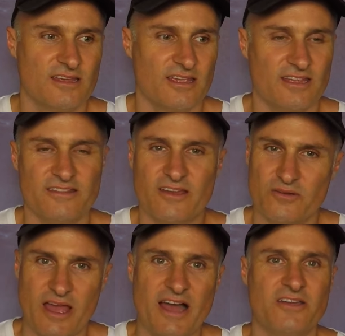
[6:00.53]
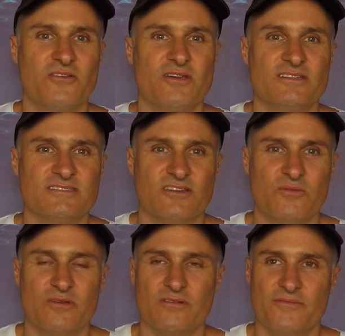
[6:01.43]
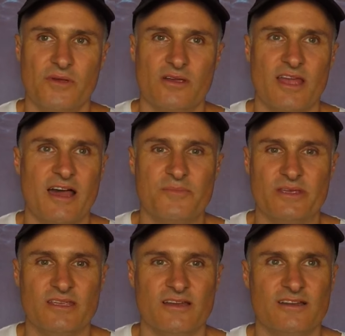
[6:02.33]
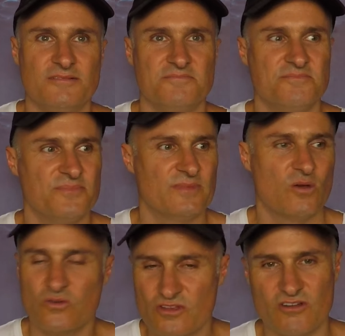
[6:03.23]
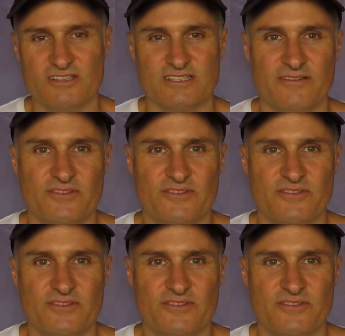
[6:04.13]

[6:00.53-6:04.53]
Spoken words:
And they were accurate, so we were very happy. All the guys loved